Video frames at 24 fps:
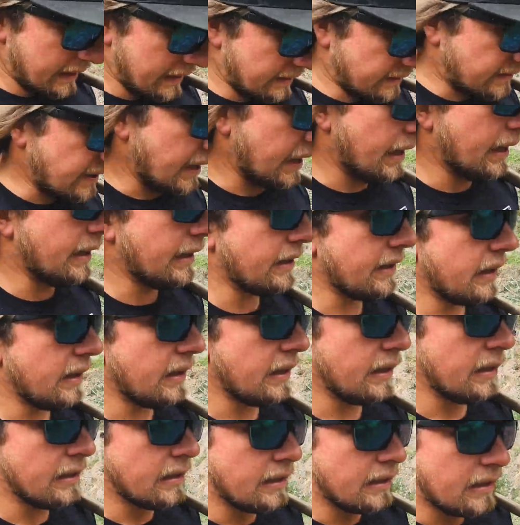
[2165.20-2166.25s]
is
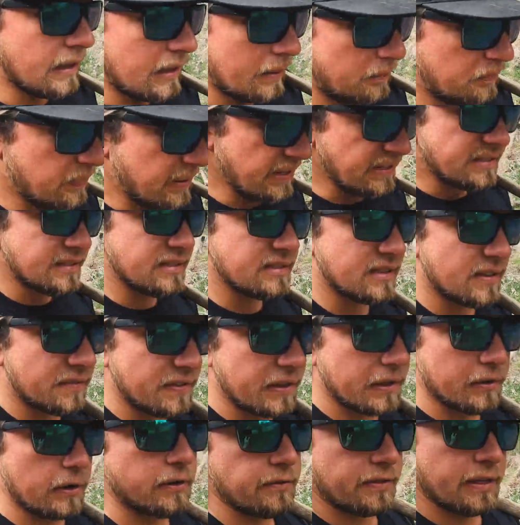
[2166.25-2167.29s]
pieces of
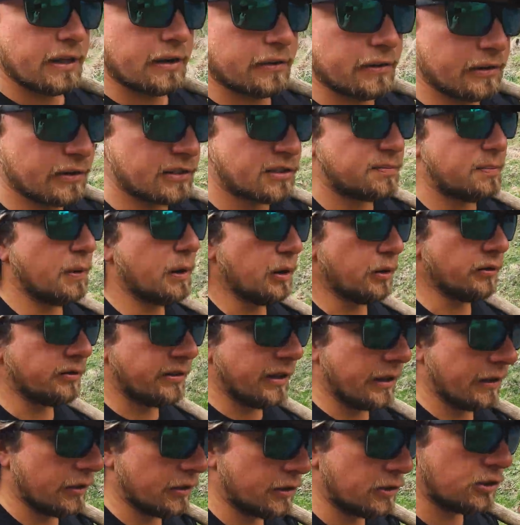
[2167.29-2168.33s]
the earth that are exposed
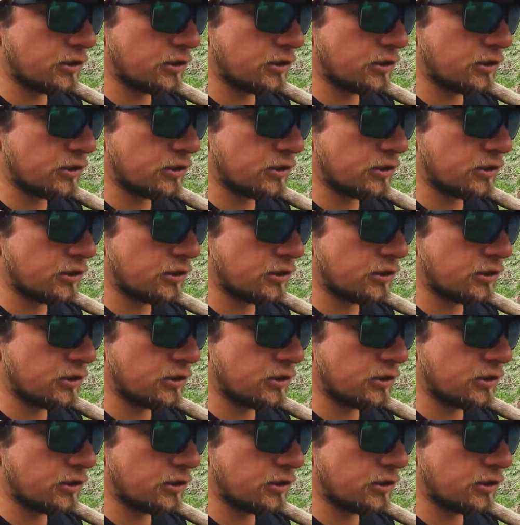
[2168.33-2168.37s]
that are